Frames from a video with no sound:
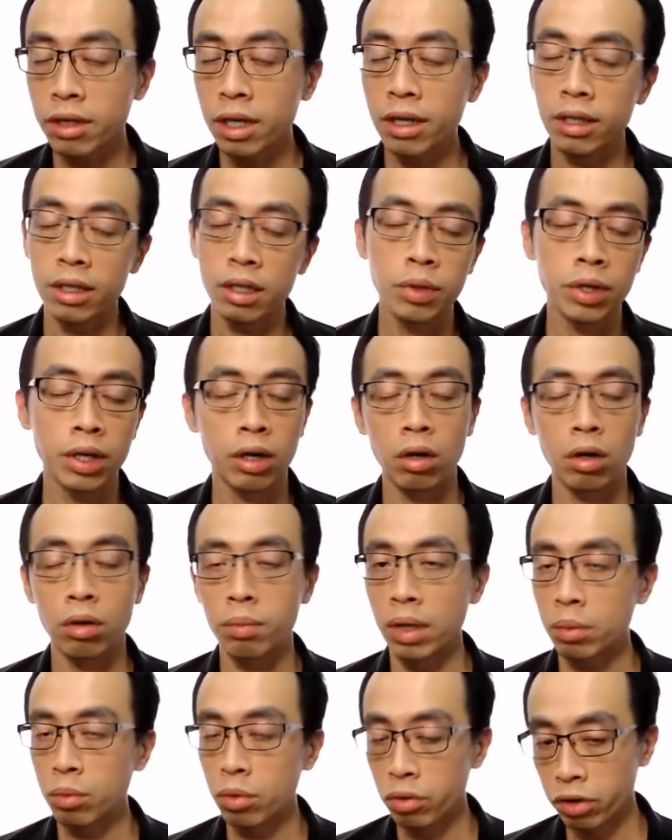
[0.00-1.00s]
Then later we can
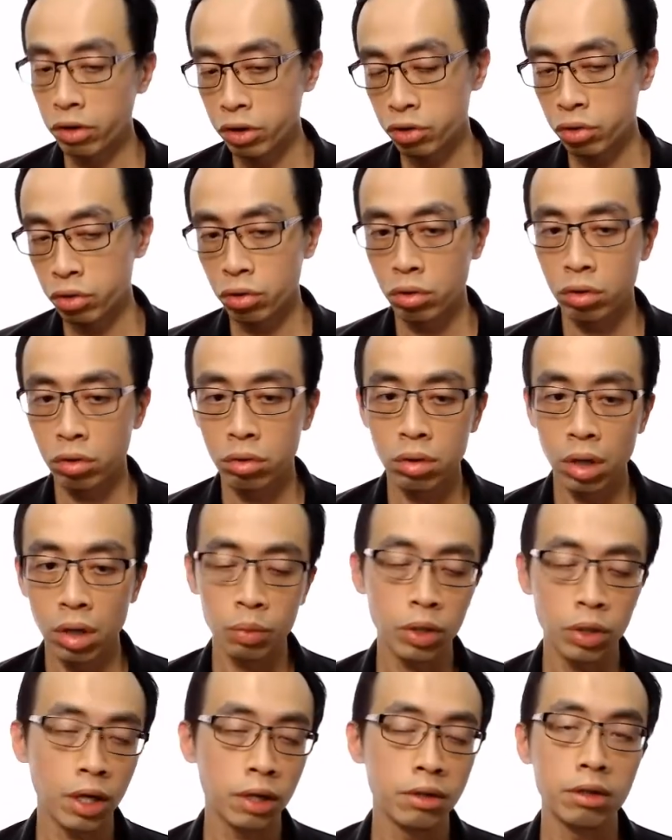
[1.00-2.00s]
compare mole ratio
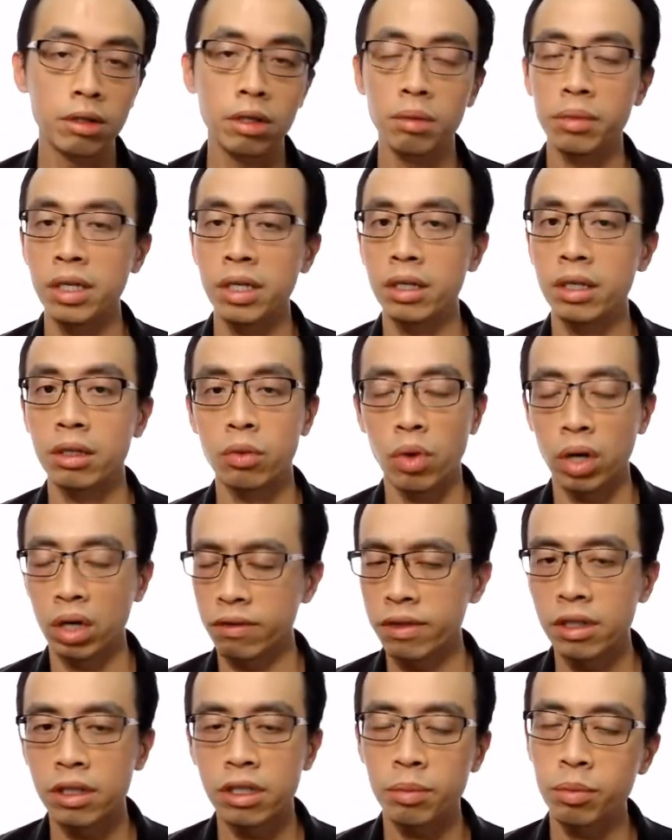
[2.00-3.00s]
and we can determine
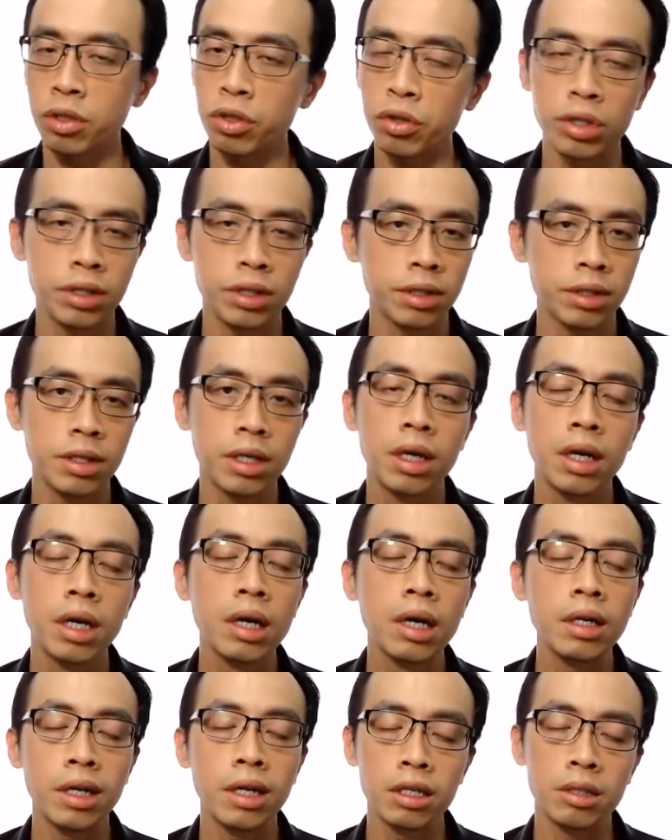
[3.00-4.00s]
whatever species
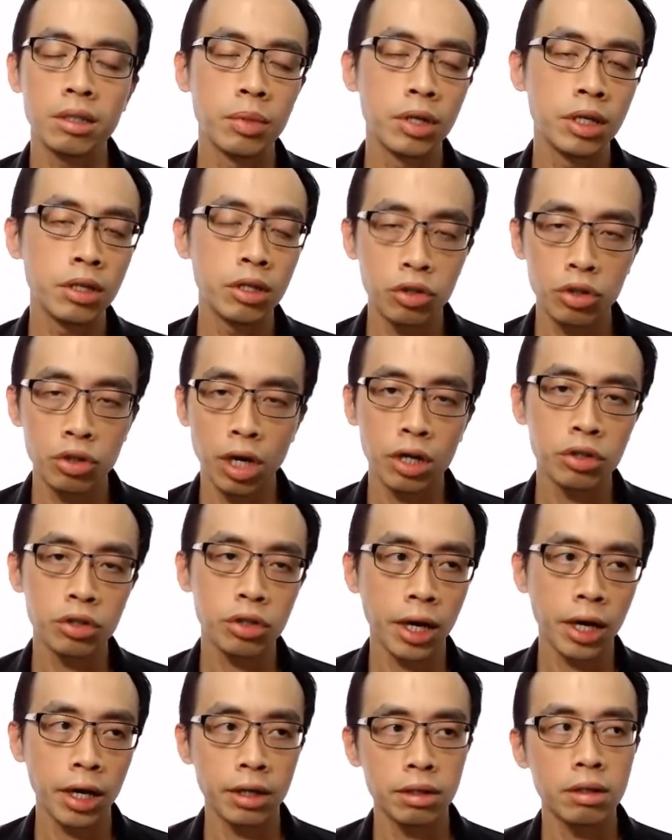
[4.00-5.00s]
that is being
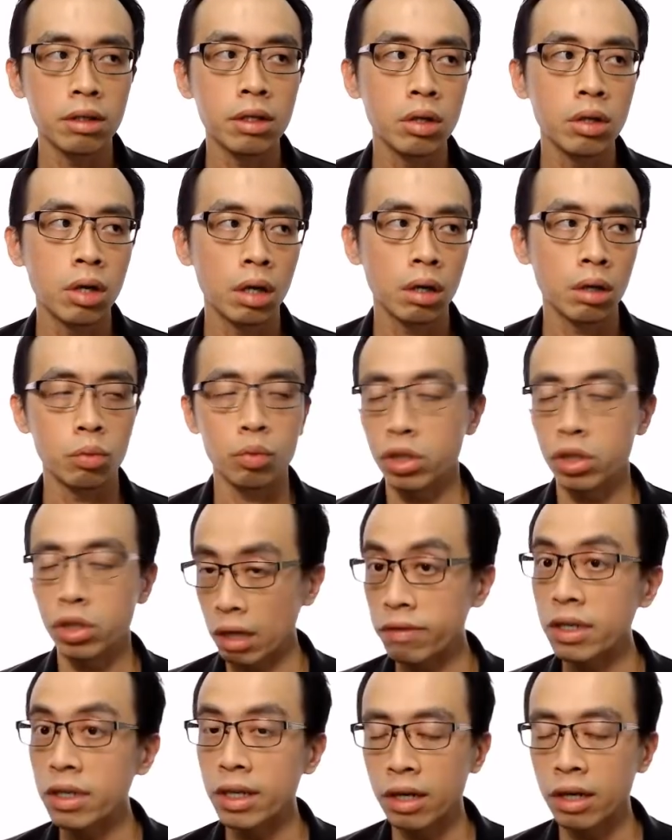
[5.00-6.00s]
discharged at
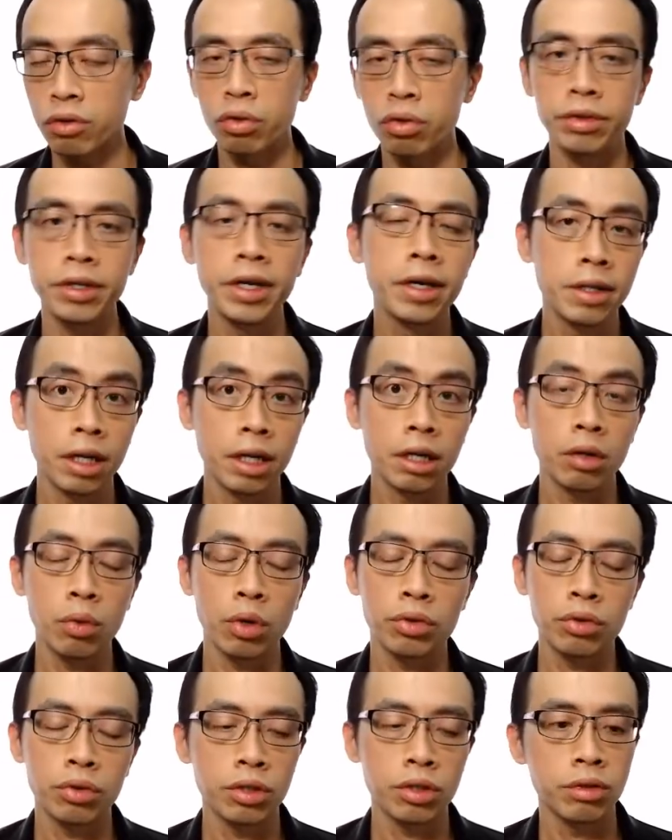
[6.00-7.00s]
whichever electrode that the
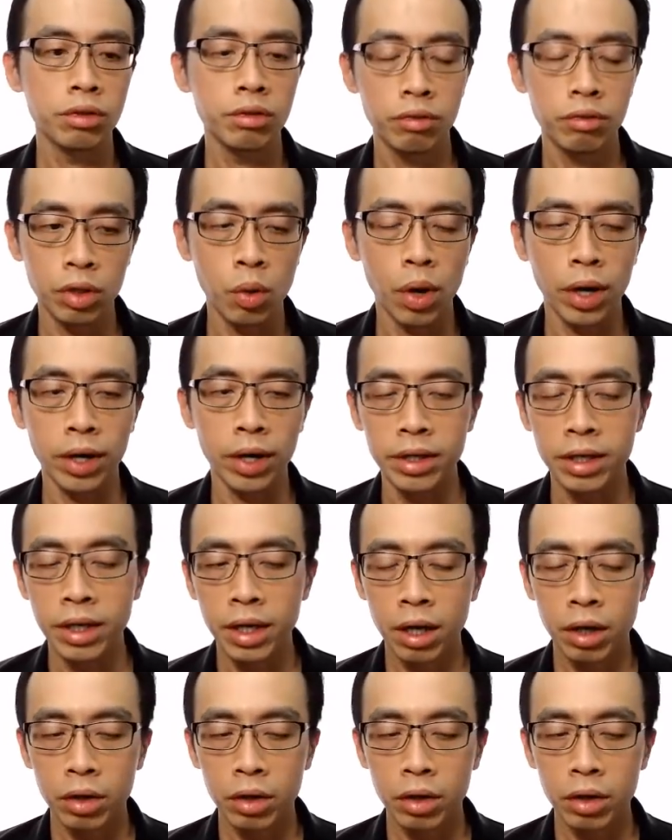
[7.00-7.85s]
question requires.